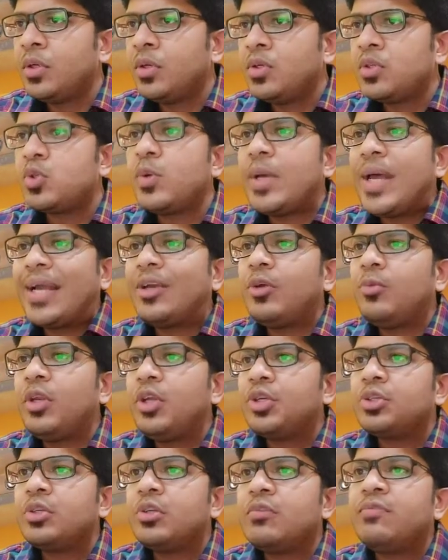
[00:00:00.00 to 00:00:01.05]
So
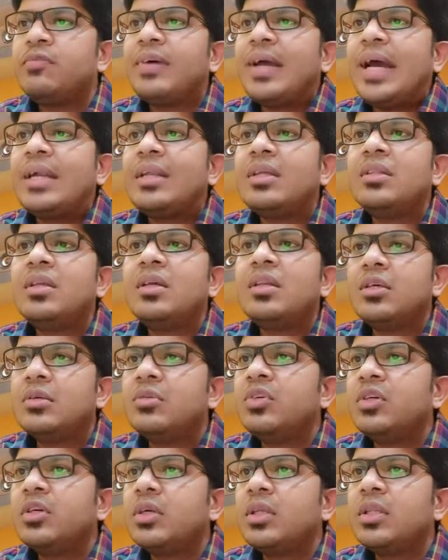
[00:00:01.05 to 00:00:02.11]
accumulation of fat in the
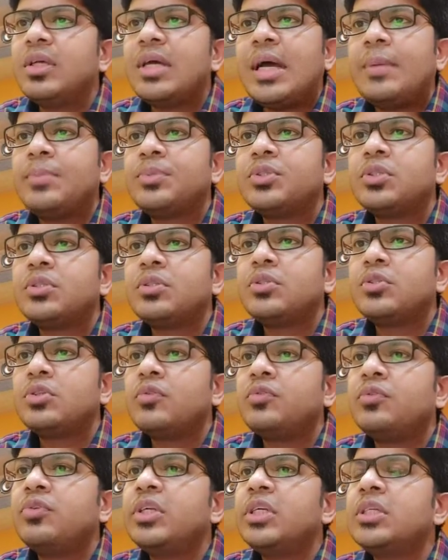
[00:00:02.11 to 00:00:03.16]
liver in the absence
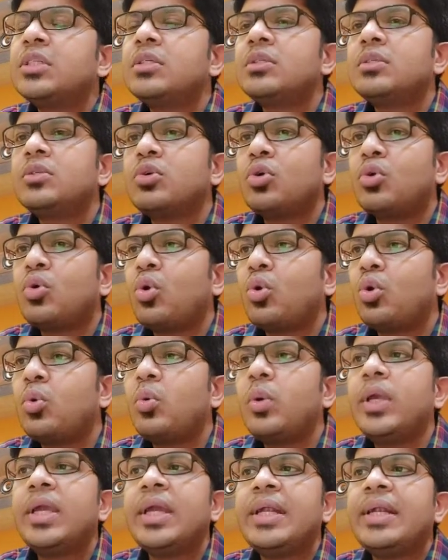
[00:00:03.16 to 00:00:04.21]
of recent or
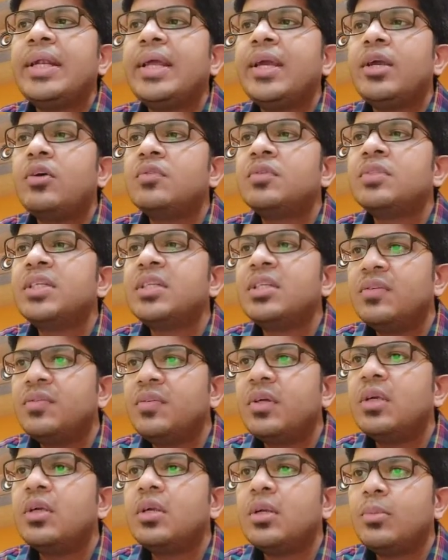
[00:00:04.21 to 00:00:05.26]
ongoing intake of
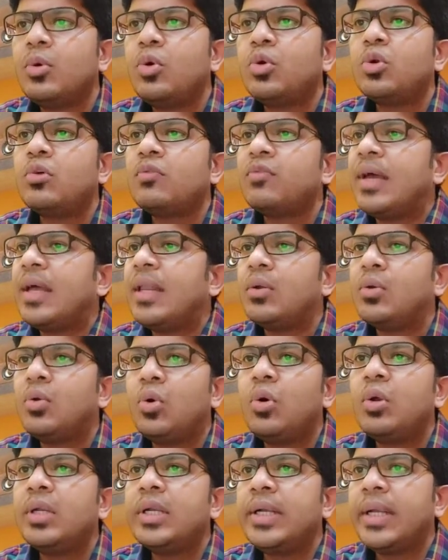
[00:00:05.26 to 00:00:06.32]
significant amount of
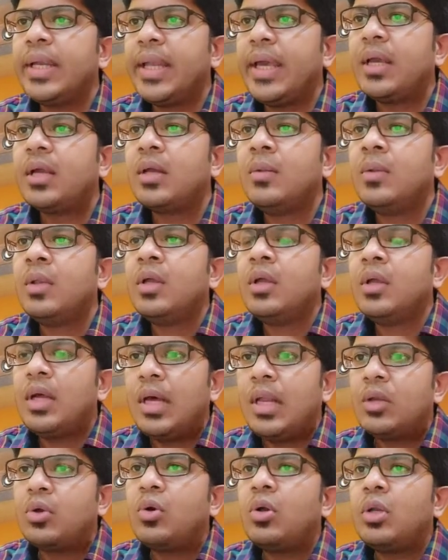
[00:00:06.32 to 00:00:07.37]
alcohol intake
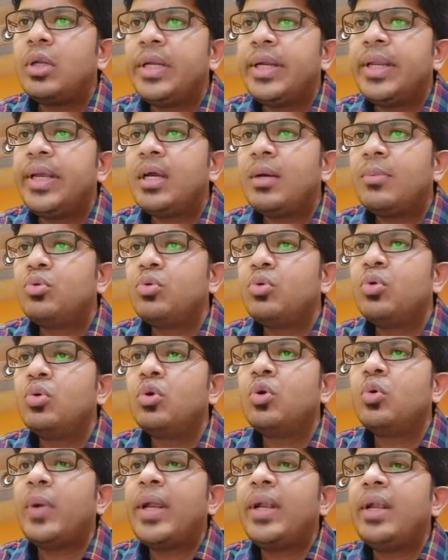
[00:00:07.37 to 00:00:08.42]
up to
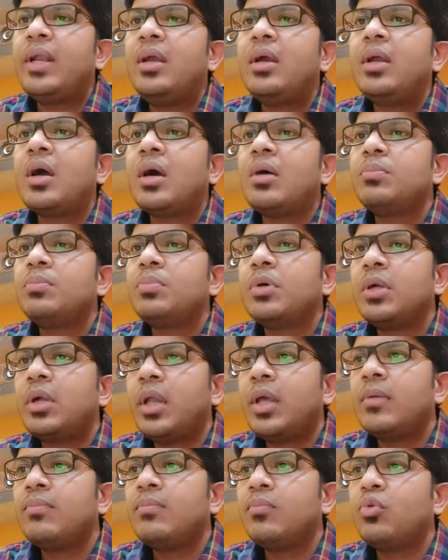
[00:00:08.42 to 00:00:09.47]
20 grams per
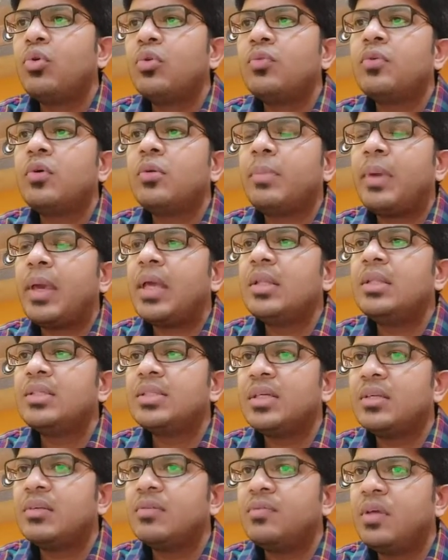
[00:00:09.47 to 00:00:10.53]
day, both for males
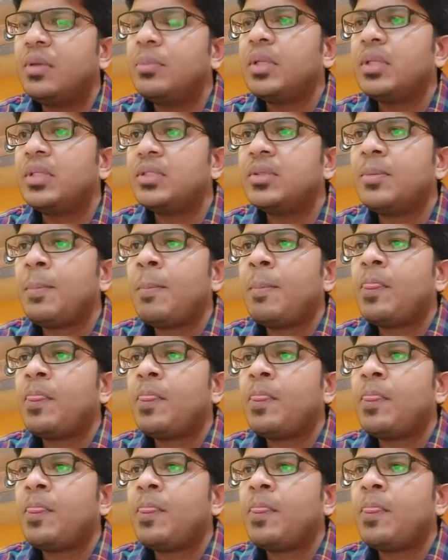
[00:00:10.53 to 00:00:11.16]
and females.